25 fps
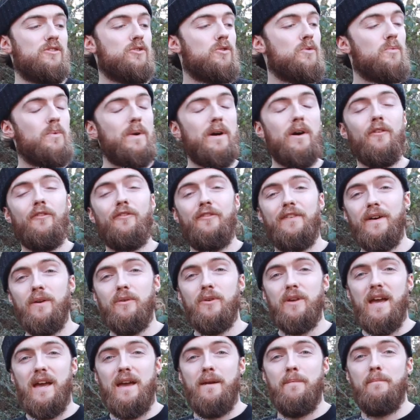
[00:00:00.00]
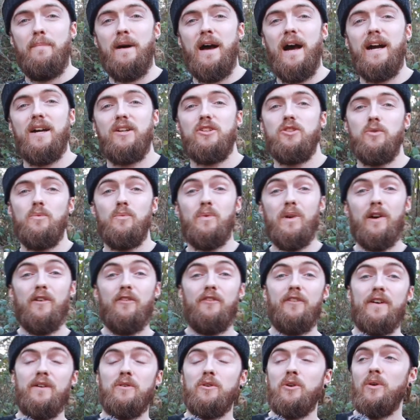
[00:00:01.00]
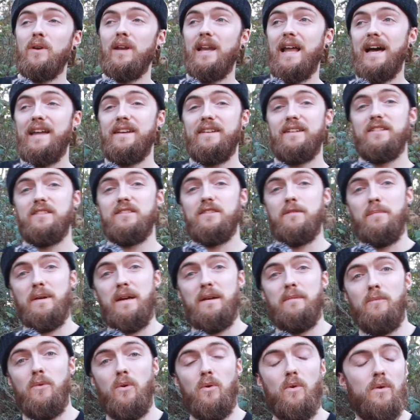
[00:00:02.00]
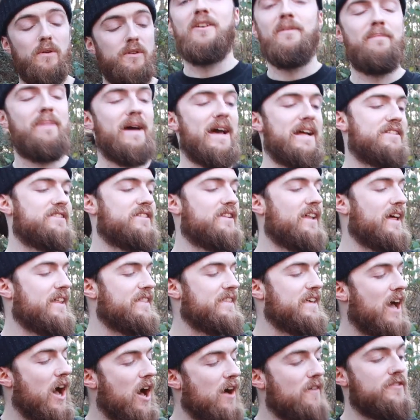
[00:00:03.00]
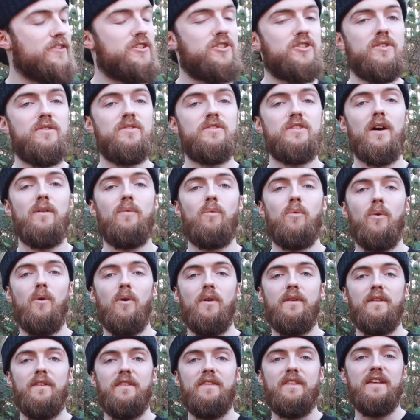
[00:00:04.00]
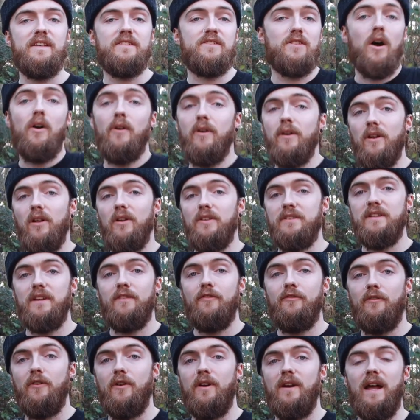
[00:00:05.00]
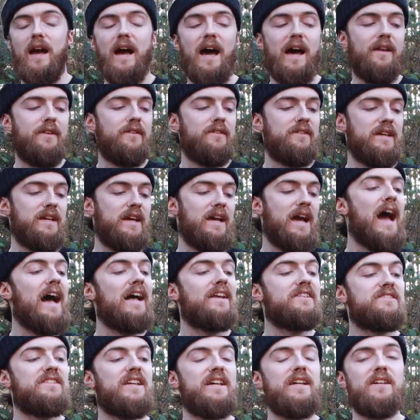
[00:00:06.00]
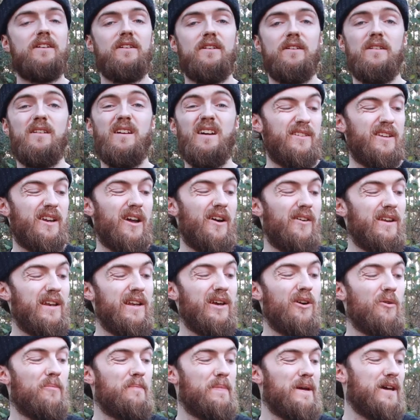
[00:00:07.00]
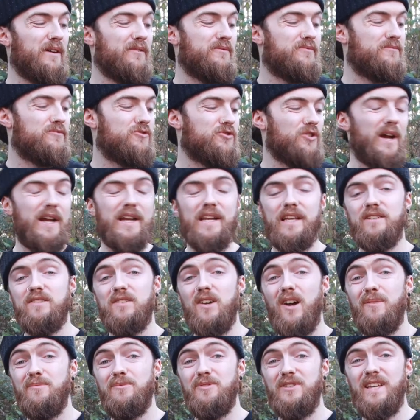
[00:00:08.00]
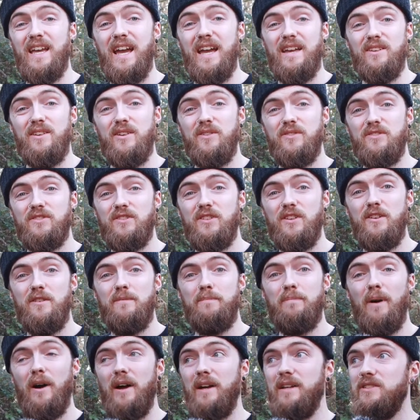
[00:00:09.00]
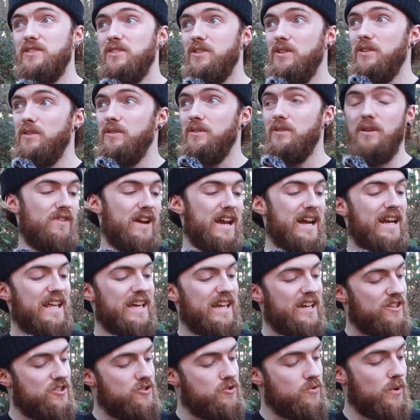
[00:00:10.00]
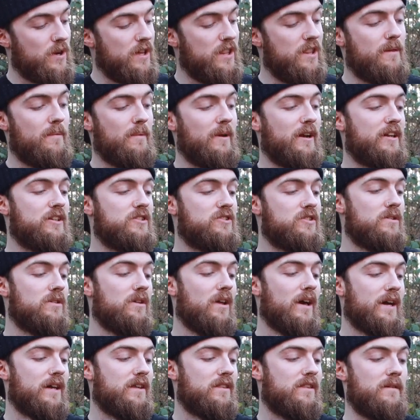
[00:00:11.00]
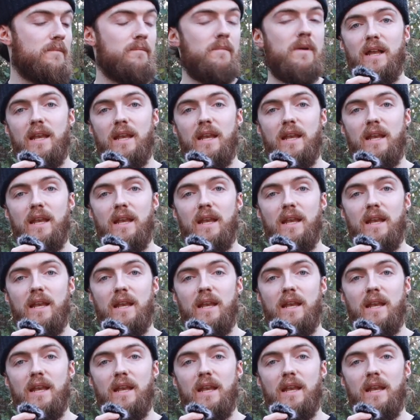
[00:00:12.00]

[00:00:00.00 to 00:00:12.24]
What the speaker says: You will feel your impacts, you will feel your landings a bit more. Compared to the other shoes I've worn, these are a lot different, and it has taken, a little bit of training time to get used to, but I do really enjoy them and I do like them.